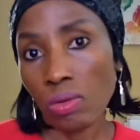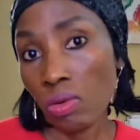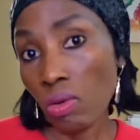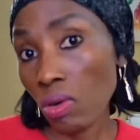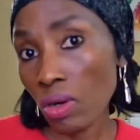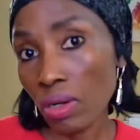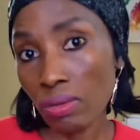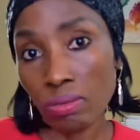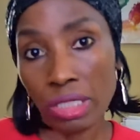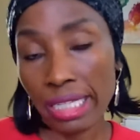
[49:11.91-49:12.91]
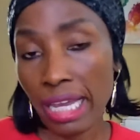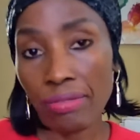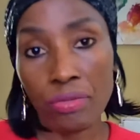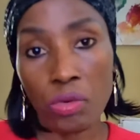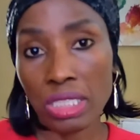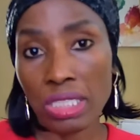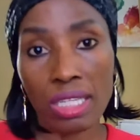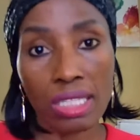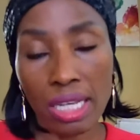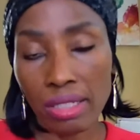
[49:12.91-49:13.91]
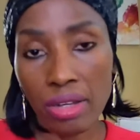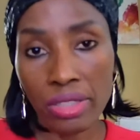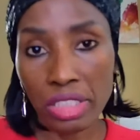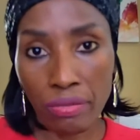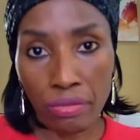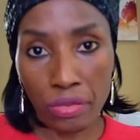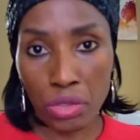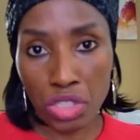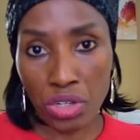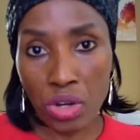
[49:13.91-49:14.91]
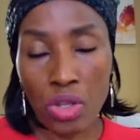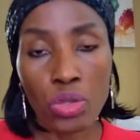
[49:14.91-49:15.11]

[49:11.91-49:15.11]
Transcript: or we can't foresee the technology in future,